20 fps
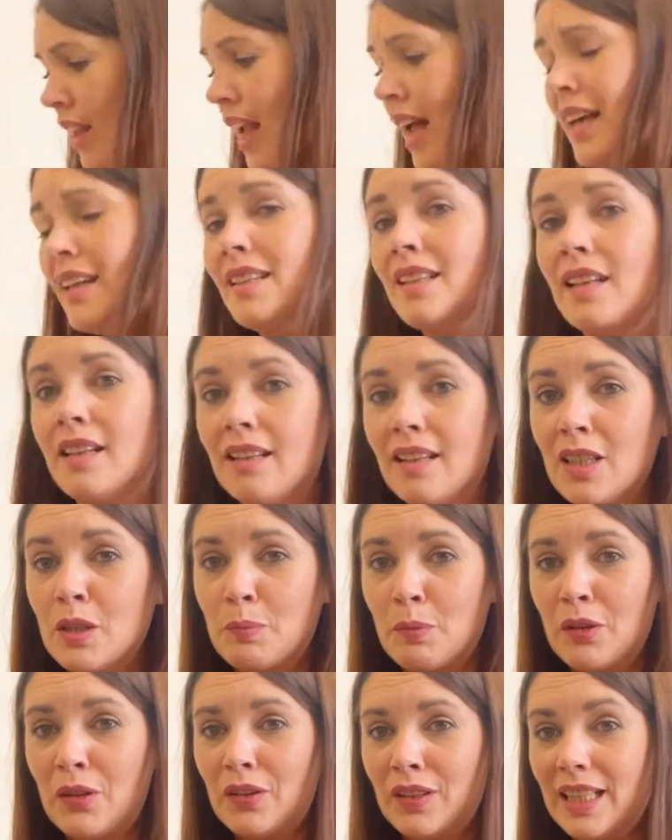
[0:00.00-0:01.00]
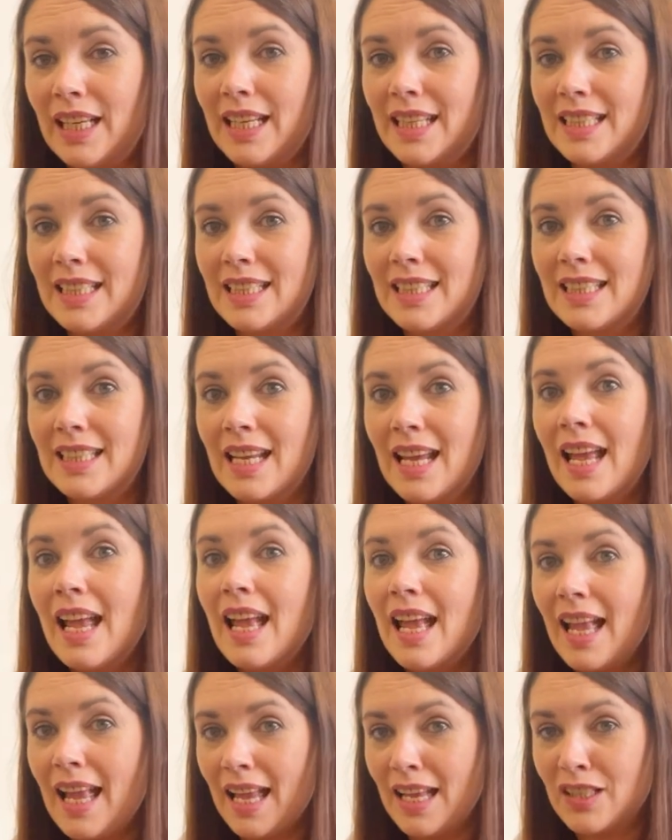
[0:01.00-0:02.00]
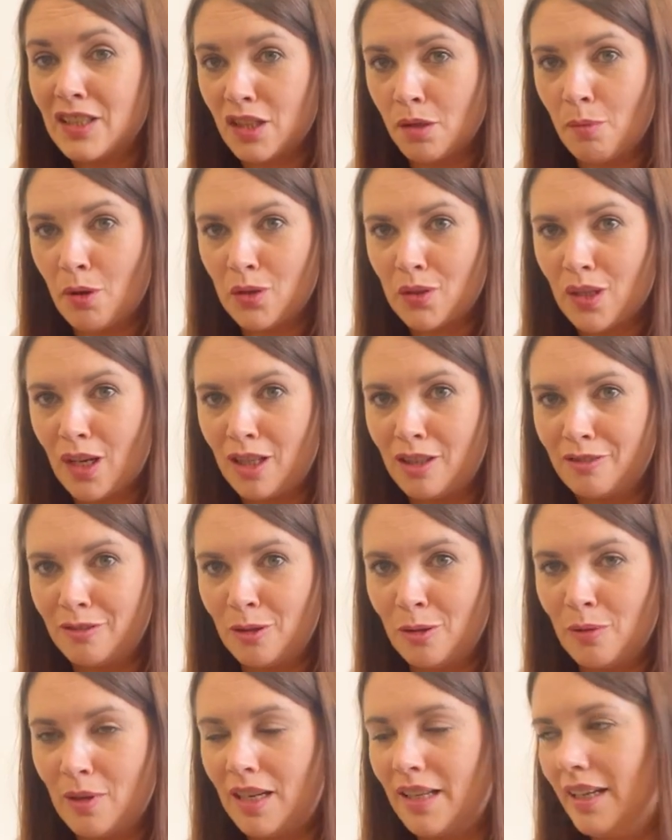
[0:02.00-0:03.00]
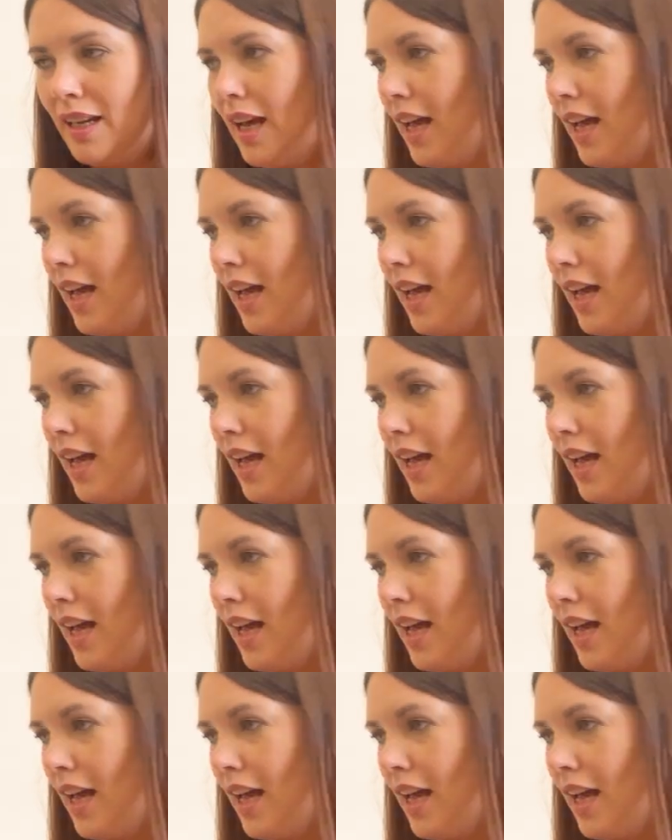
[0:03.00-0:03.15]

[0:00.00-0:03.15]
And last but not least is the most colourful one,